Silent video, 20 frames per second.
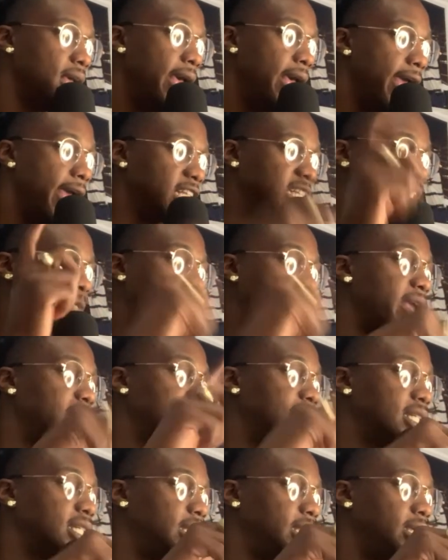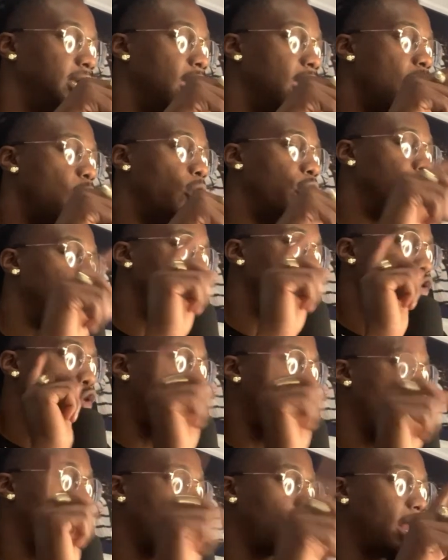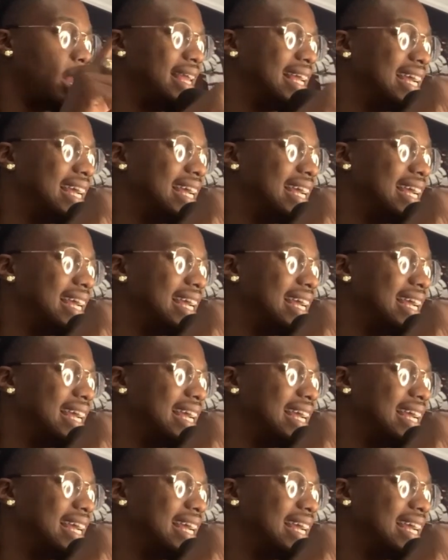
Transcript: especially when you correlate